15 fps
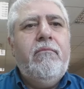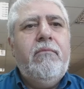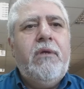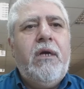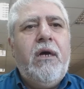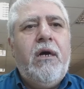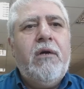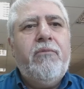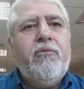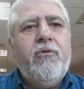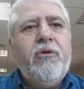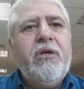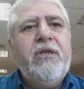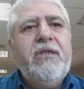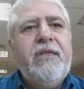they are
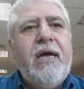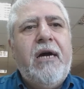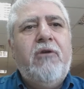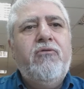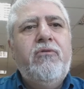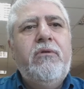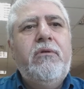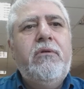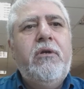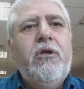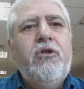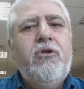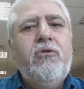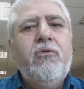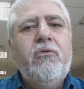broken down
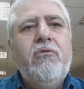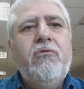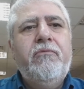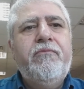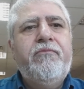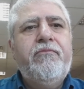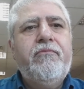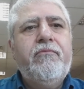into